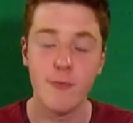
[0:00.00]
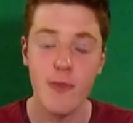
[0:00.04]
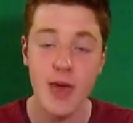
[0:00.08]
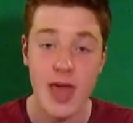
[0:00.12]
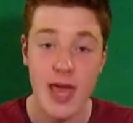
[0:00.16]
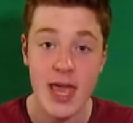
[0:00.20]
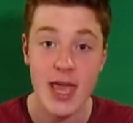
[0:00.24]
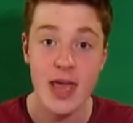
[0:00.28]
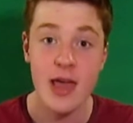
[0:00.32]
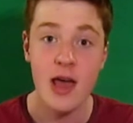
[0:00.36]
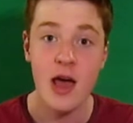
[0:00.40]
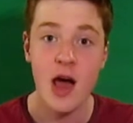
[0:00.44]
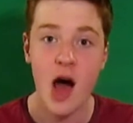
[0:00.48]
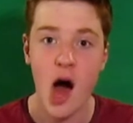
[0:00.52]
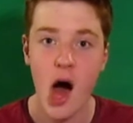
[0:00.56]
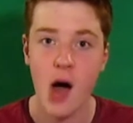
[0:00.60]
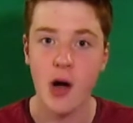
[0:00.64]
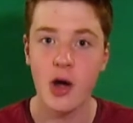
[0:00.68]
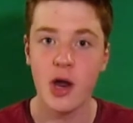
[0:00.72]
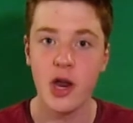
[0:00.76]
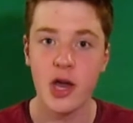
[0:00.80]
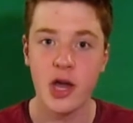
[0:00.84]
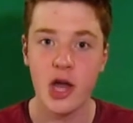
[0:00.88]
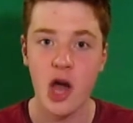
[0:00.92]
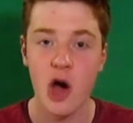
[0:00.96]
me,
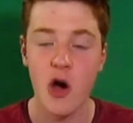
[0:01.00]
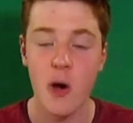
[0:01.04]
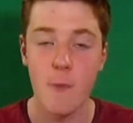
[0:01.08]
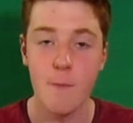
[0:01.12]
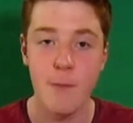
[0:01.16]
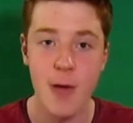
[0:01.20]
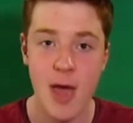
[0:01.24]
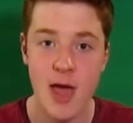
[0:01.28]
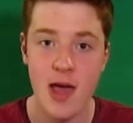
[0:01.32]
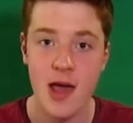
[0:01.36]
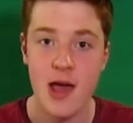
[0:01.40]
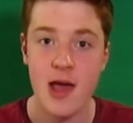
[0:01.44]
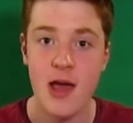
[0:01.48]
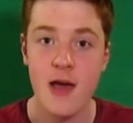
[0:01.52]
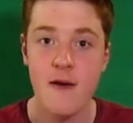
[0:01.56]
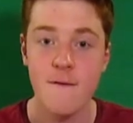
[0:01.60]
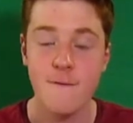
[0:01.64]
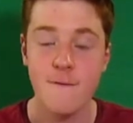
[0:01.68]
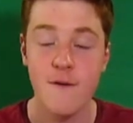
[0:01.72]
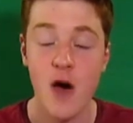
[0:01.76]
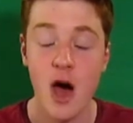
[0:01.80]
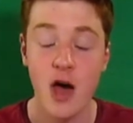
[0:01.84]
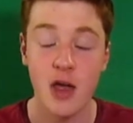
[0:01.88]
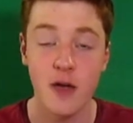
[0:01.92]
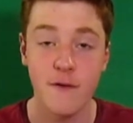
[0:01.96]
I'm going to go a bit
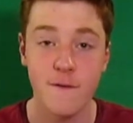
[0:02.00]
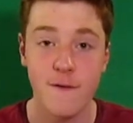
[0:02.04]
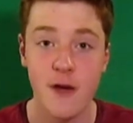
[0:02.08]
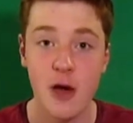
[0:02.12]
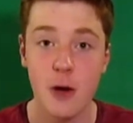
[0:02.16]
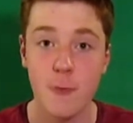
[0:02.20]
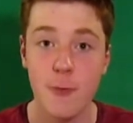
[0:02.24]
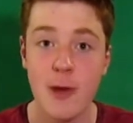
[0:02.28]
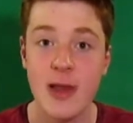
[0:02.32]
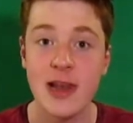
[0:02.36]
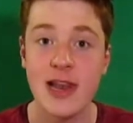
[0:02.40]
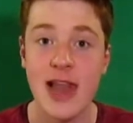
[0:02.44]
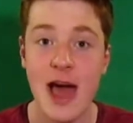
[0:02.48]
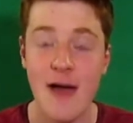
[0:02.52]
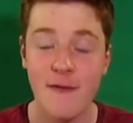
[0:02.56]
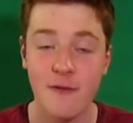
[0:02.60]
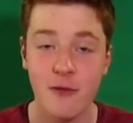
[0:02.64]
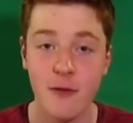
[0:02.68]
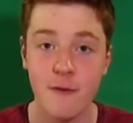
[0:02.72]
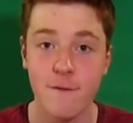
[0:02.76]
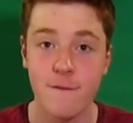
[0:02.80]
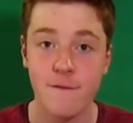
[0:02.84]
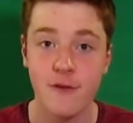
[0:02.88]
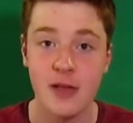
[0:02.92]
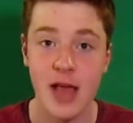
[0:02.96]
further field, a bit left
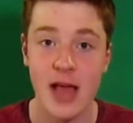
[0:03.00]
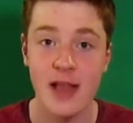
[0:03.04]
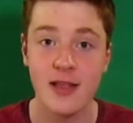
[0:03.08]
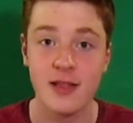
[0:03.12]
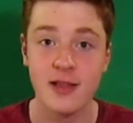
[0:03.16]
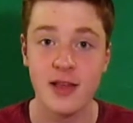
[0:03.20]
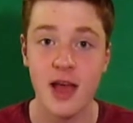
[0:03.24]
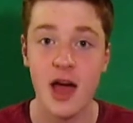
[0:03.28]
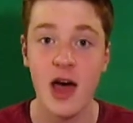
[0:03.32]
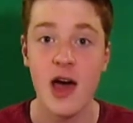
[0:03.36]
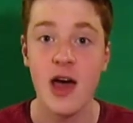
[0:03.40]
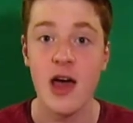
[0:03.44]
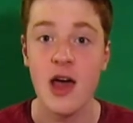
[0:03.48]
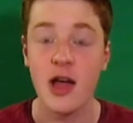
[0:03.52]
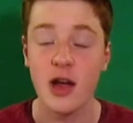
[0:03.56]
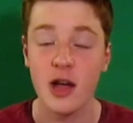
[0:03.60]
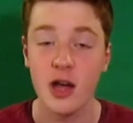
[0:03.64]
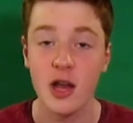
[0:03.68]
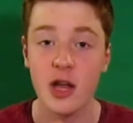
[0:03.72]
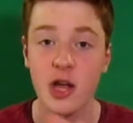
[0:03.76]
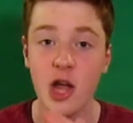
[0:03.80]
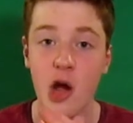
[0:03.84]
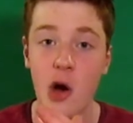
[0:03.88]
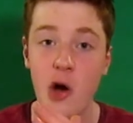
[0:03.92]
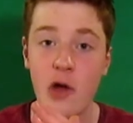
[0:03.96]
of centre.
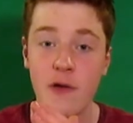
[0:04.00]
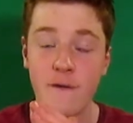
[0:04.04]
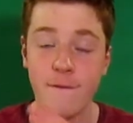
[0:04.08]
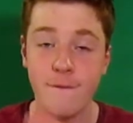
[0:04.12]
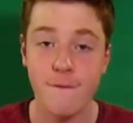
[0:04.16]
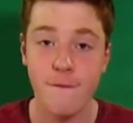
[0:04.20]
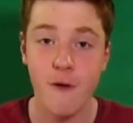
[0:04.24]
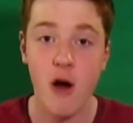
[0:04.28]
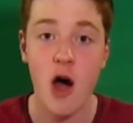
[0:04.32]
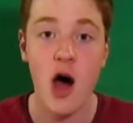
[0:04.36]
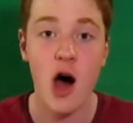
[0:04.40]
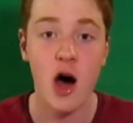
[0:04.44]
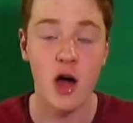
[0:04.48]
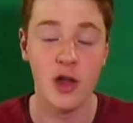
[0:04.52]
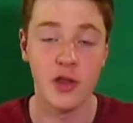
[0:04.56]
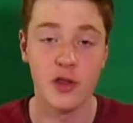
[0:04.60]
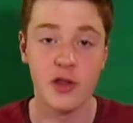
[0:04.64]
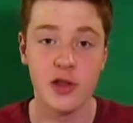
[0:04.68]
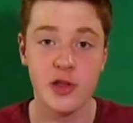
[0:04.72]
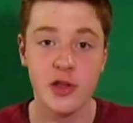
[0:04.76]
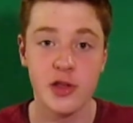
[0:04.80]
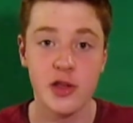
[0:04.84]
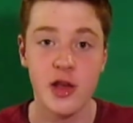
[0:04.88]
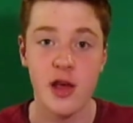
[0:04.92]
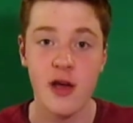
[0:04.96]
Going to go with
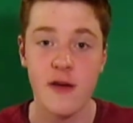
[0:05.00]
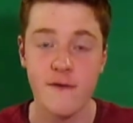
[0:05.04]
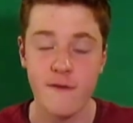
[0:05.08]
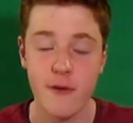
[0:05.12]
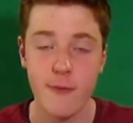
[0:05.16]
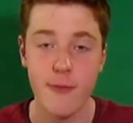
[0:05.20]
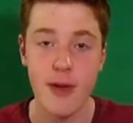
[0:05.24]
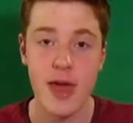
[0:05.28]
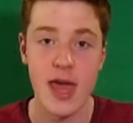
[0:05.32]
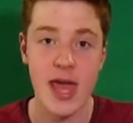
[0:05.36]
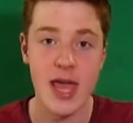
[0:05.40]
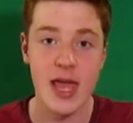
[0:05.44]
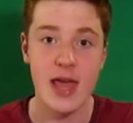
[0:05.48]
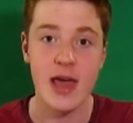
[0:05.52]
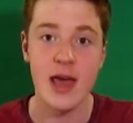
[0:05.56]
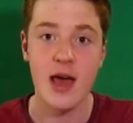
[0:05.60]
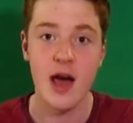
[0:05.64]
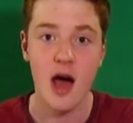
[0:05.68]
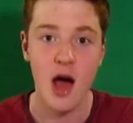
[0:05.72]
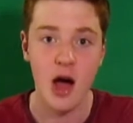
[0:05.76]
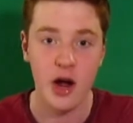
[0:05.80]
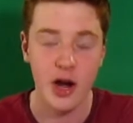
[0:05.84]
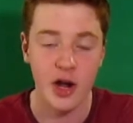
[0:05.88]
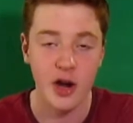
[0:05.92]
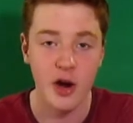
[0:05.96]
France. For me,
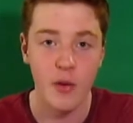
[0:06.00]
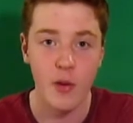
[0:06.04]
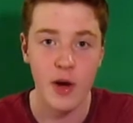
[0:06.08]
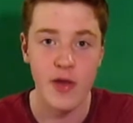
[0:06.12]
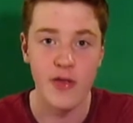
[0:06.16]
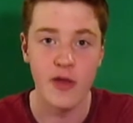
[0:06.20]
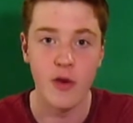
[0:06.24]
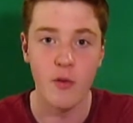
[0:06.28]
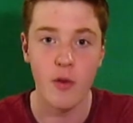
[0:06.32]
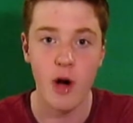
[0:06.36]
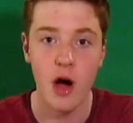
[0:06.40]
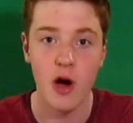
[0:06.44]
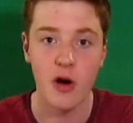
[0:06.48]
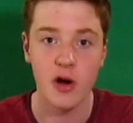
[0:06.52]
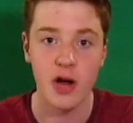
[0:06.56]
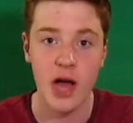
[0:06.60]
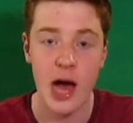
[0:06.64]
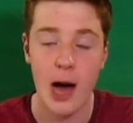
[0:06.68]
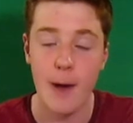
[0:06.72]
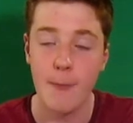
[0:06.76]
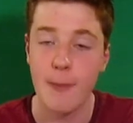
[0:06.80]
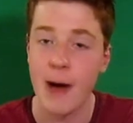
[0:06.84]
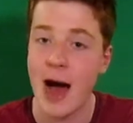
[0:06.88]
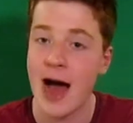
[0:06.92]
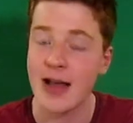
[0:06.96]
are going to win the World
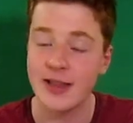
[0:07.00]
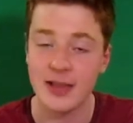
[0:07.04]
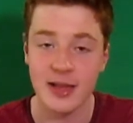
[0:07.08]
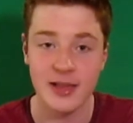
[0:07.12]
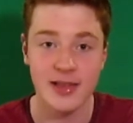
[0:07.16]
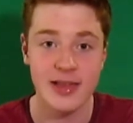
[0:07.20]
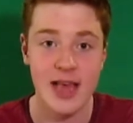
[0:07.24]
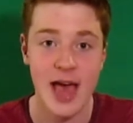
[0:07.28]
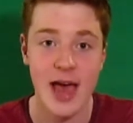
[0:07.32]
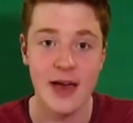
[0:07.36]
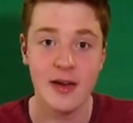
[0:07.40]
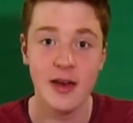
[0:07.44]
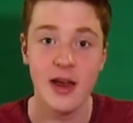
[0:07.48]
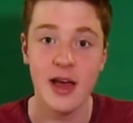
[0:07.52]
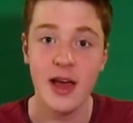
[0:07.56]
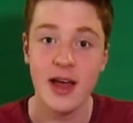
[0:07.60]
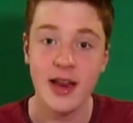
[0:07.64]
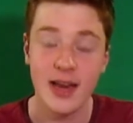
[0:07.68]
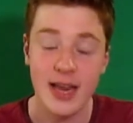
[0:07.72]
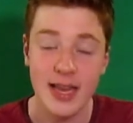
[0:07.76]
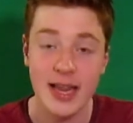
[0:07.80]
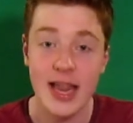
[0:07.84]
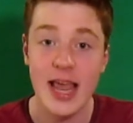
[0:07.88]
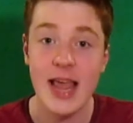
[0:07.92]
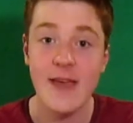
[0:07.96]
Cup. But as I said,
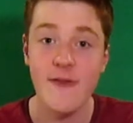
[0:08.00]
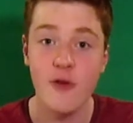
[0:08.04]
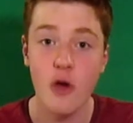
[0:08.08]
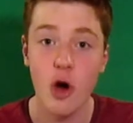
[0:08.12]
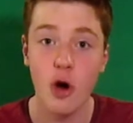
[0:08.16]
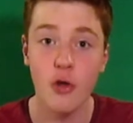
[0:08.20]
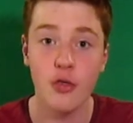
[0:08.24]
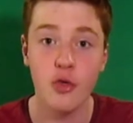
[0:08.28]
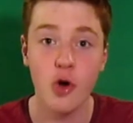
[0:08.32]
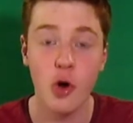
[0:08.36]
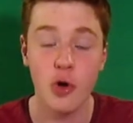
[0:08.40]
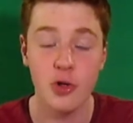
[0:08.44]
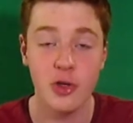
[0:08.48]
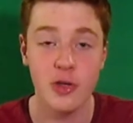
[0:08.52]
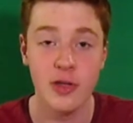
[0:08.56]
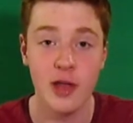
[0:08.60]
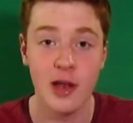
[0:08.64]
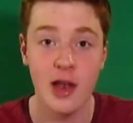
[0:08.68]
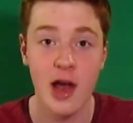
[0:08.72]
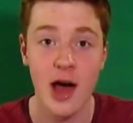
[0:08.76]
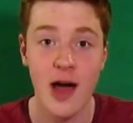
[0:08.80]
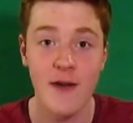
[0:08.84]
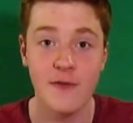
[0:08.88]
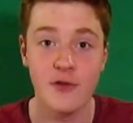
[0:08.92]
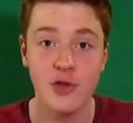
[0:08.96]
leave your thoughts in the
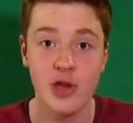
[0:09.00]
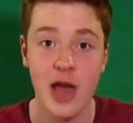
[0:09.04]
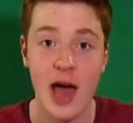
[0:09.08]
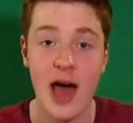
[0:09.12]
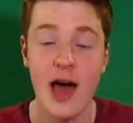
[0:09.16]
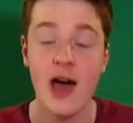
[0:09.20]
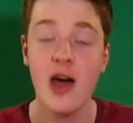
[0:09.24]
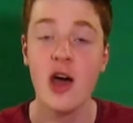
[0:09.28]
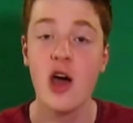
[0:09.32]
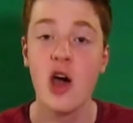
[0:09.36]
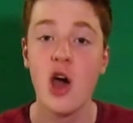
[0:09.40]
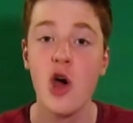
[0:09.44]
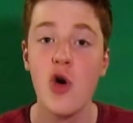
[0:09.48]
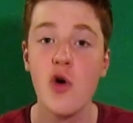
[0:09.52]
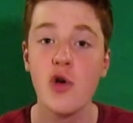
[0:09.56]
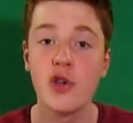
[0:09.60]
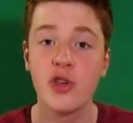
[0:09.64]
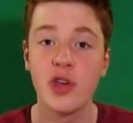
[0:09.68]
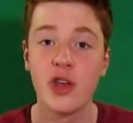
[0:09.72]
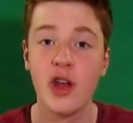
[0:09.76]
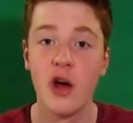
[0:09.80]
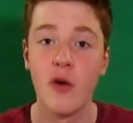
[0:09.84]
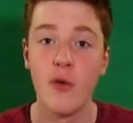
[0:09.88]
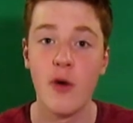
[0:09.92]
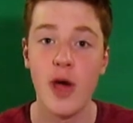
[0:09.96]
live chat. Who's
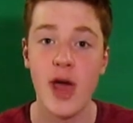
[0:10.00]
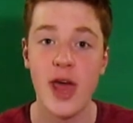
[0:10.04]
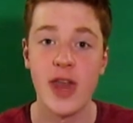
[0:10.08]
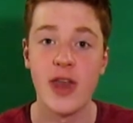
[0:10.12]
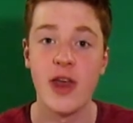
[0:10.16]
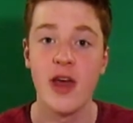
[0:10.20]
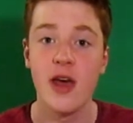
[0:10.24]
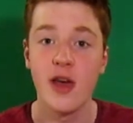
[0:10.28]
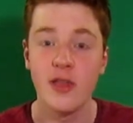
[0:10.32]
going to win